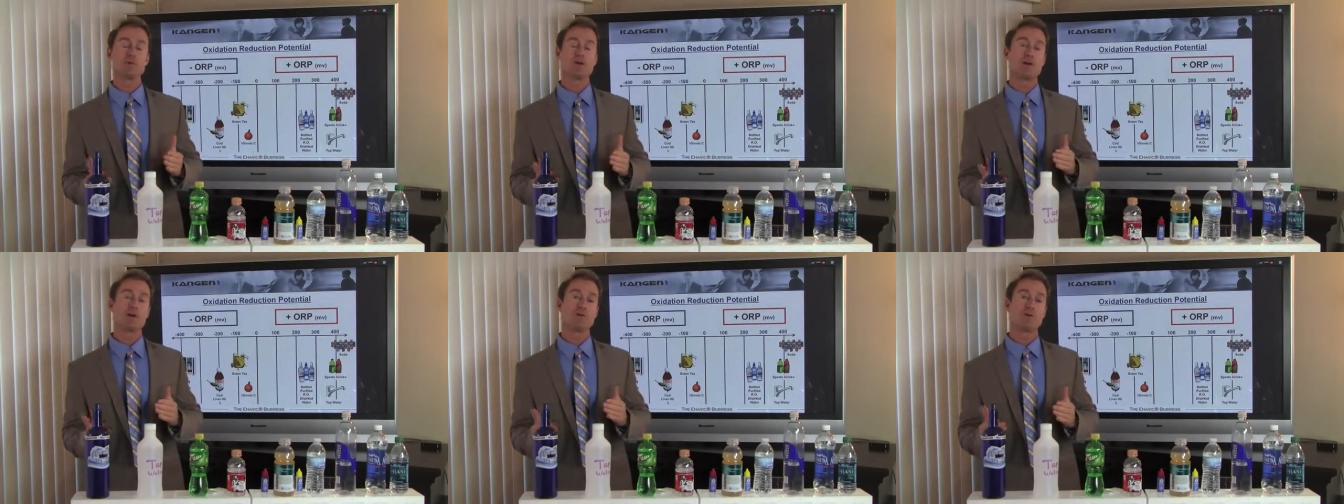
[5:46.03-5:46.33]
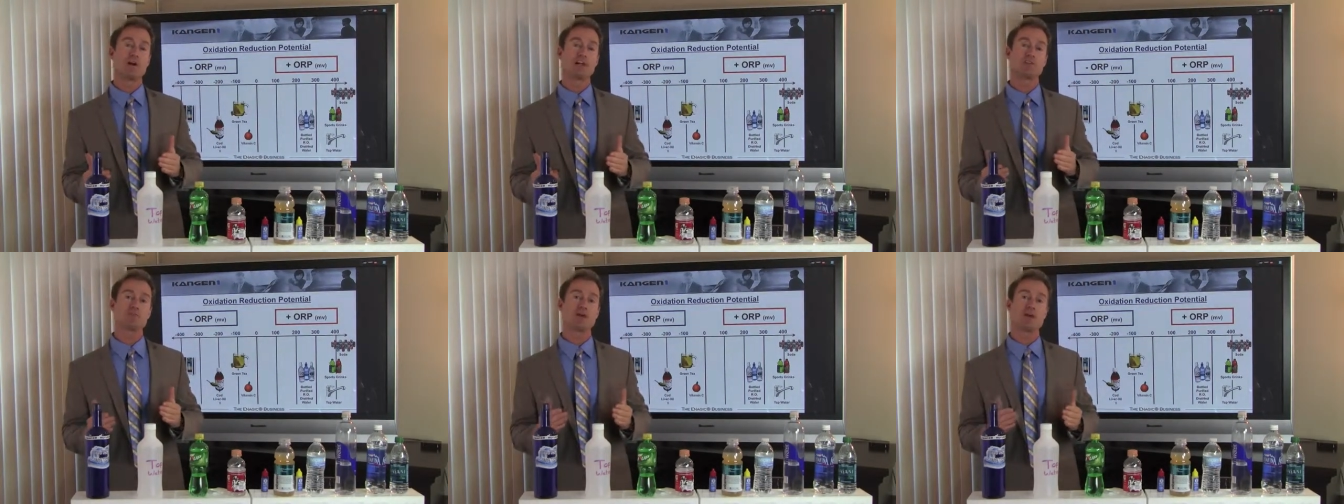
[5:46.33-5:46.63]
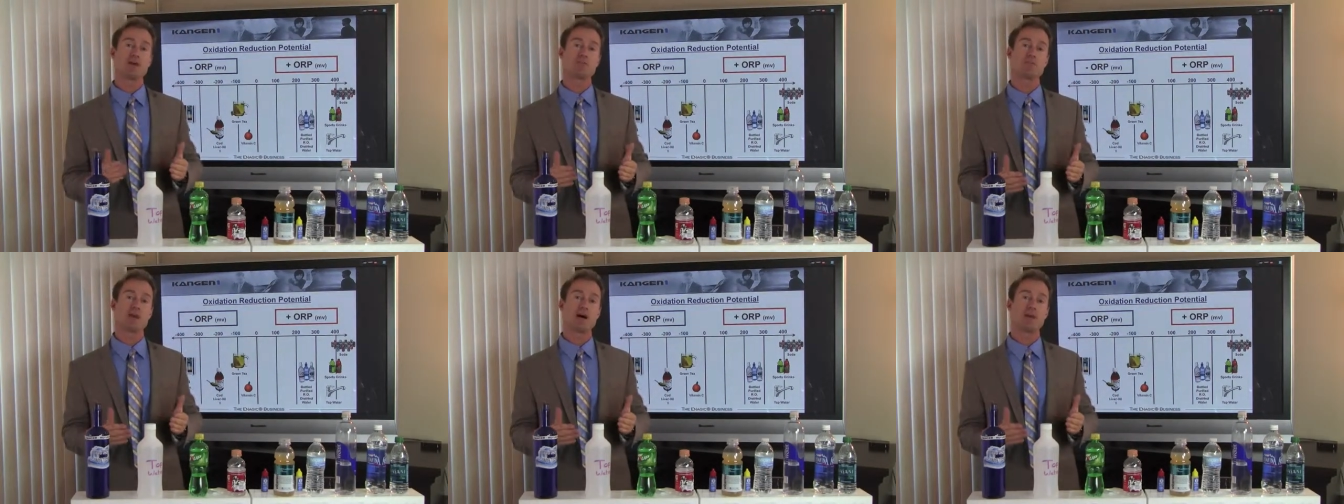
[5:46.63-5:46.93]
where he
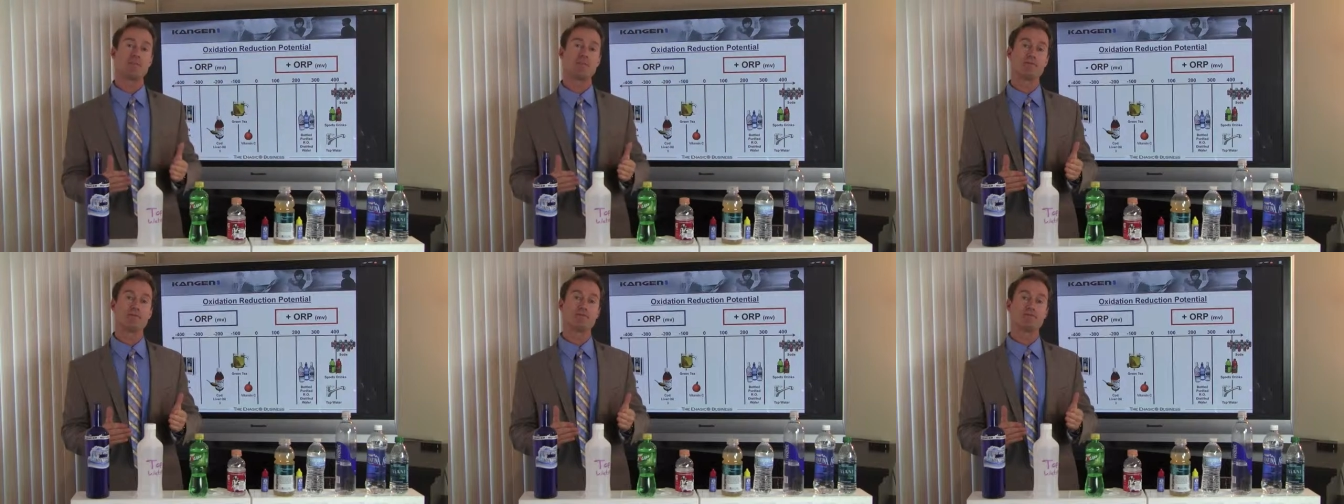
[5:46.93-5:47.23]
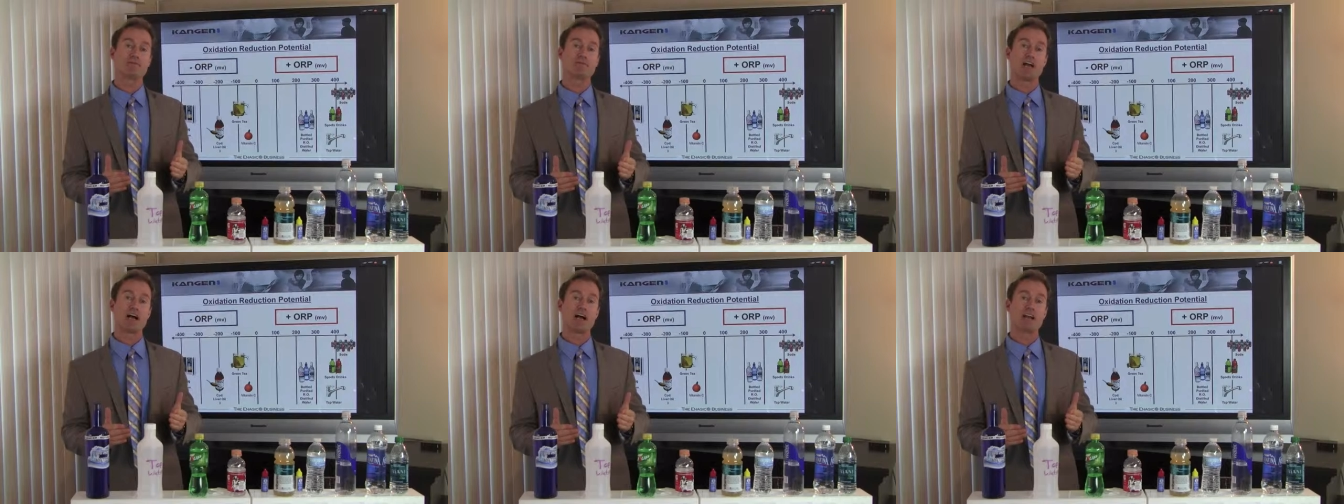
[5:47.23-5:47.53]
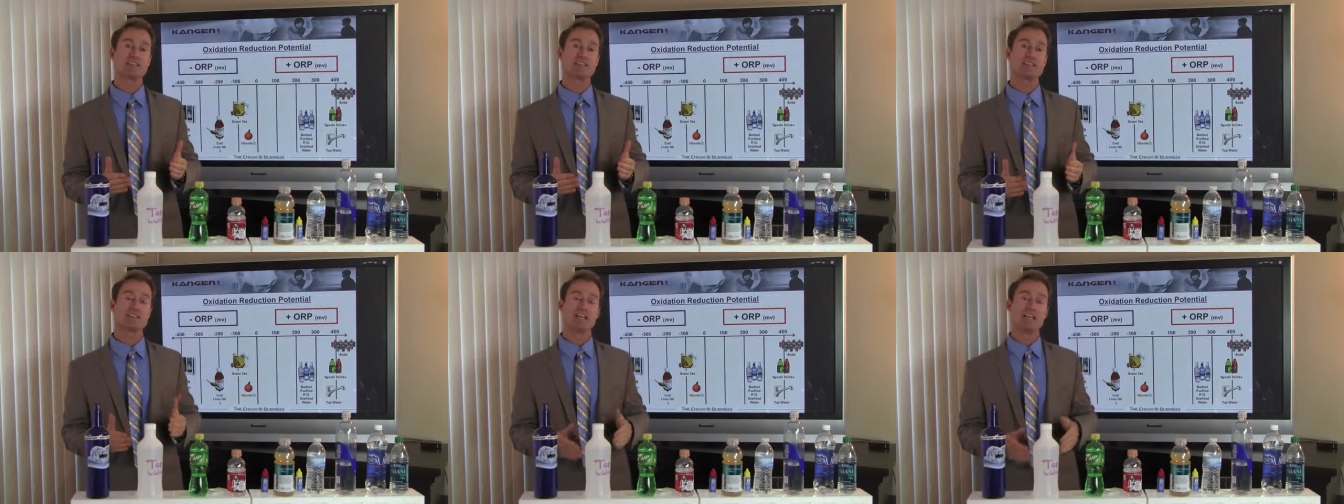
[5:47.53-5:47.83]
graduated top of his
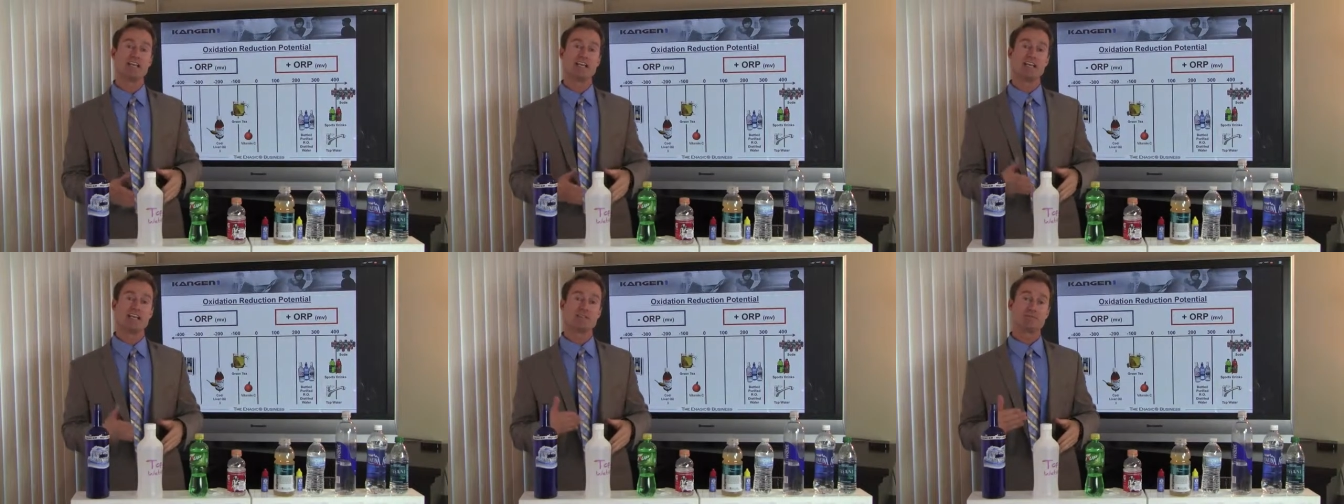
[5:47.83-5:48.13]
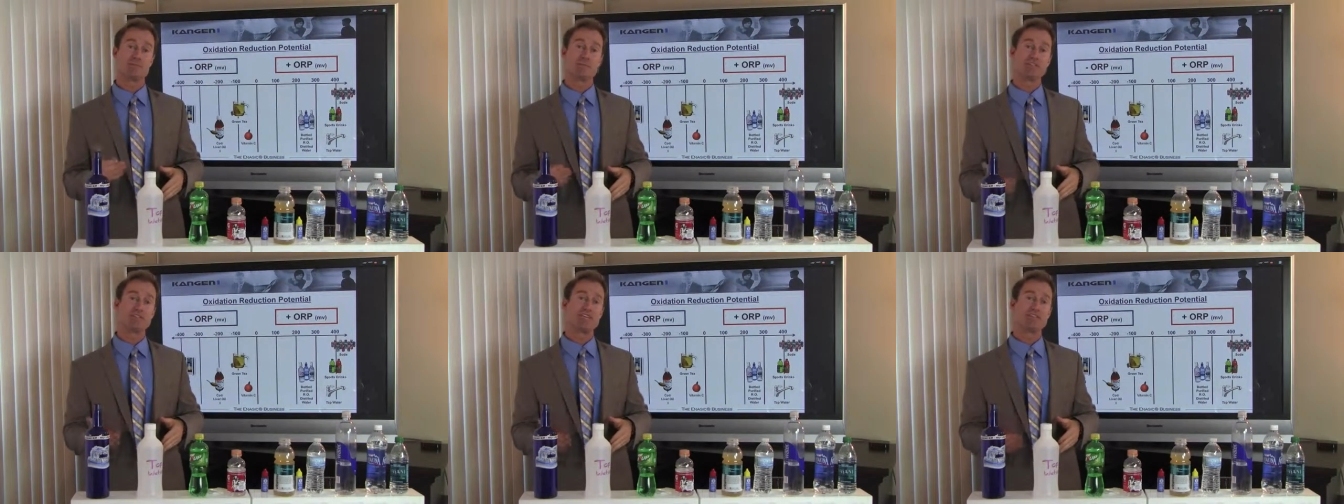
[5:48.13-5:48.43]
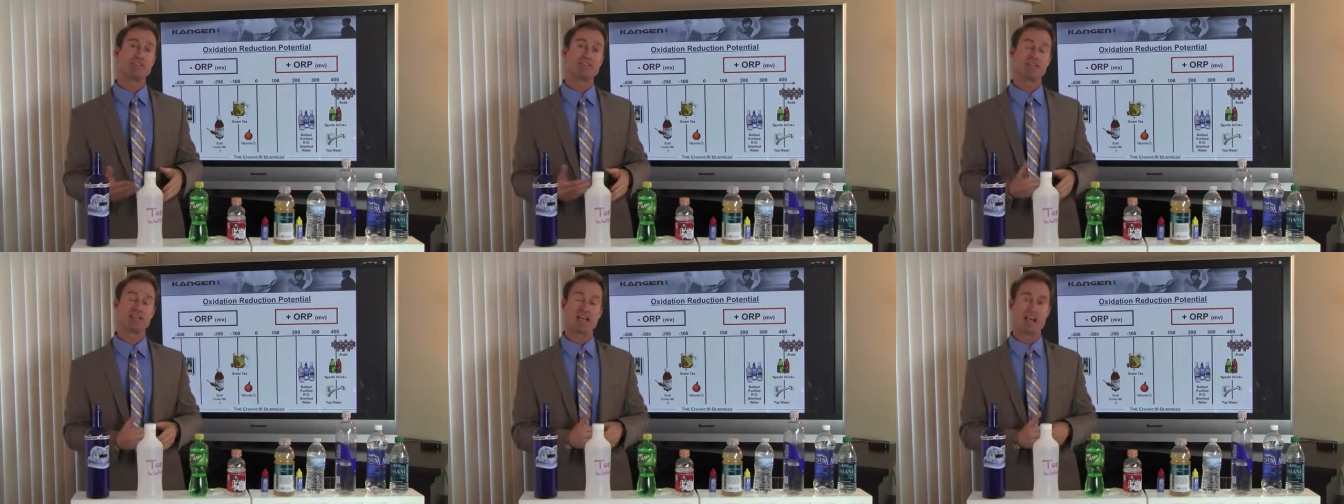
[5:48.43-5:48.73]
class, has been
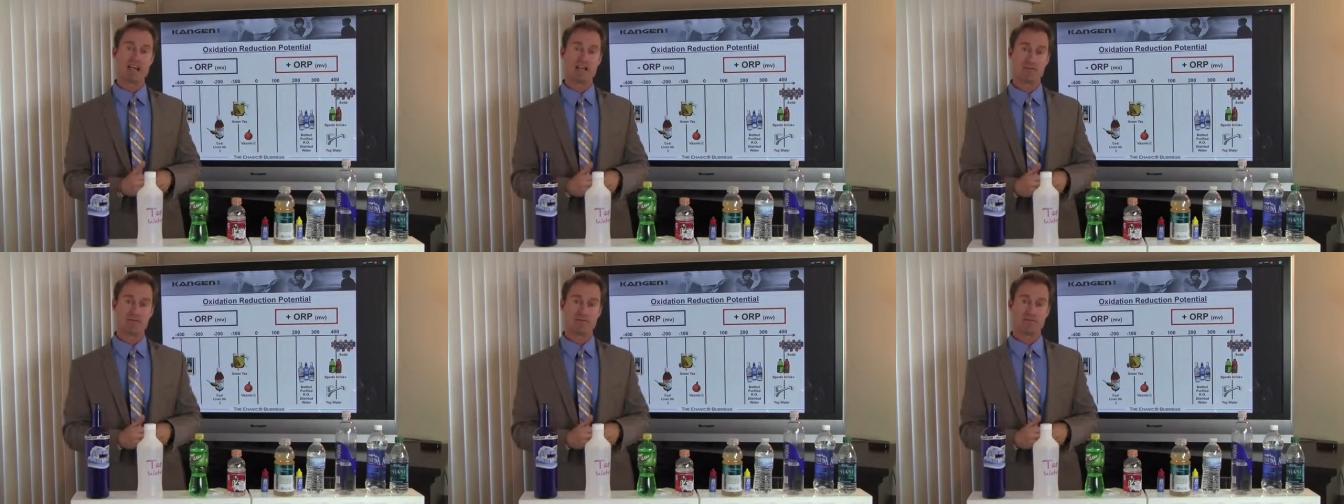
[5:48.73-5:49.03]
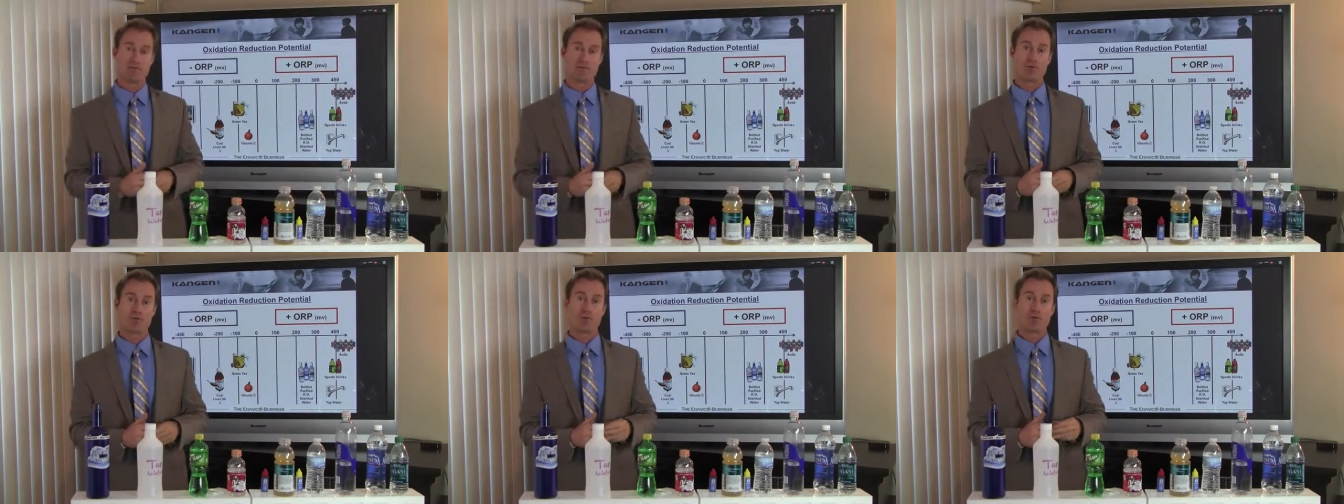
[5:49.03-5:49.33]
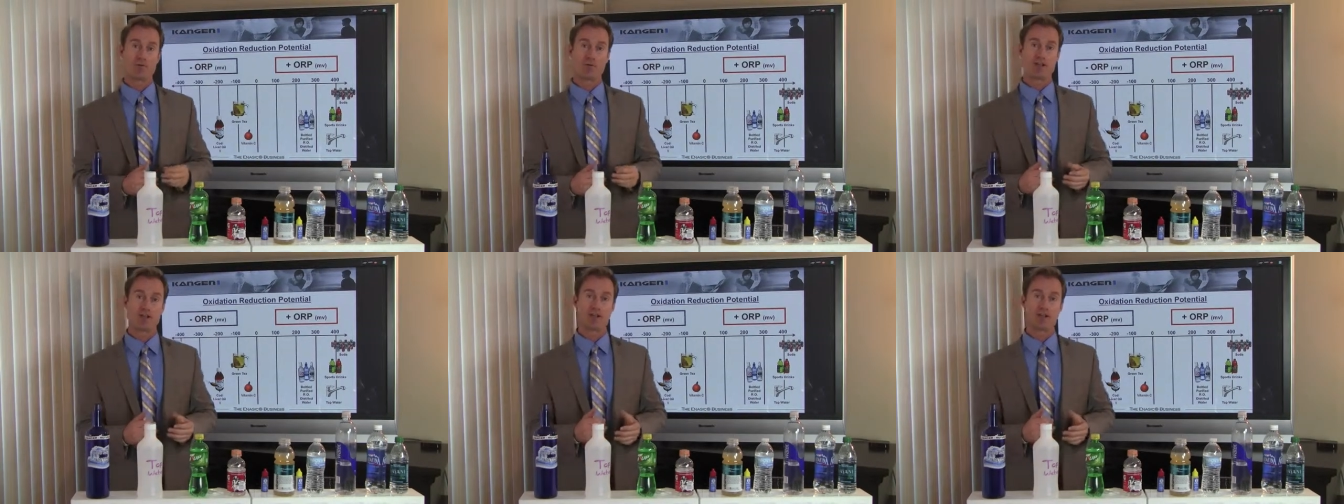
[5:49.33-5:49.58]
teaching at for over 30